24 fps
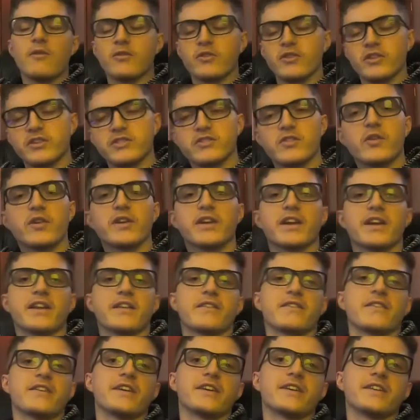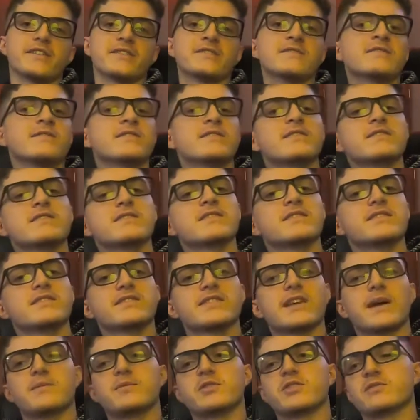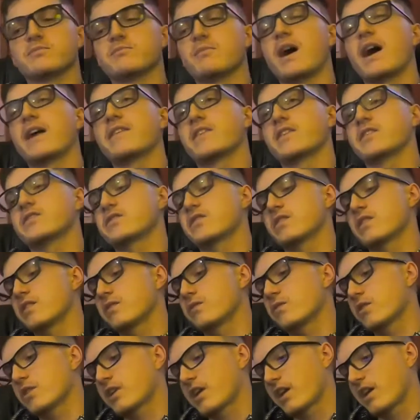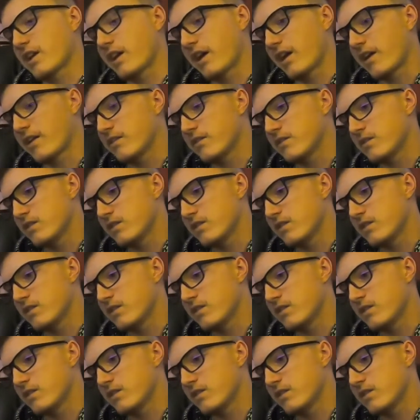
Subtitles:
really doing anything except just mindlessly looking at